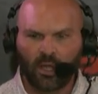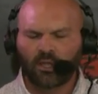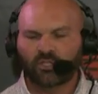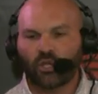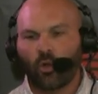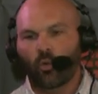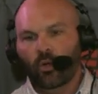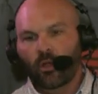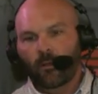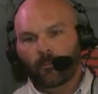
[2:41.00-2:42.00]
So,
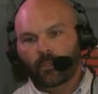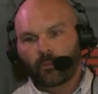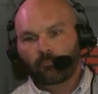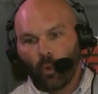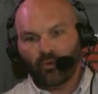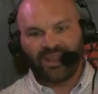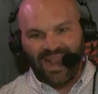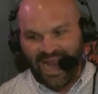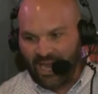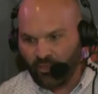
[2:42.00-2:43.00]
more than
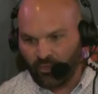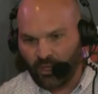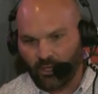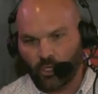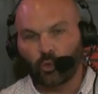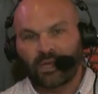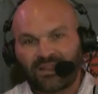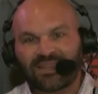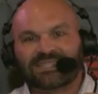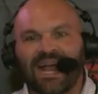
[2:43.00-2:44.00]
anything, you
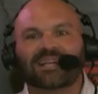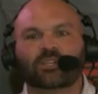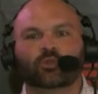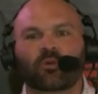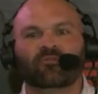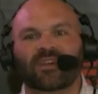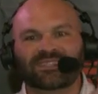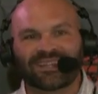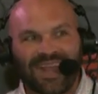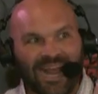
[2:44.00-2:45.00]
need these guys that you
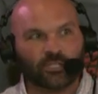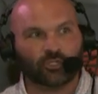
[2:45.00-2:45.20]
invested that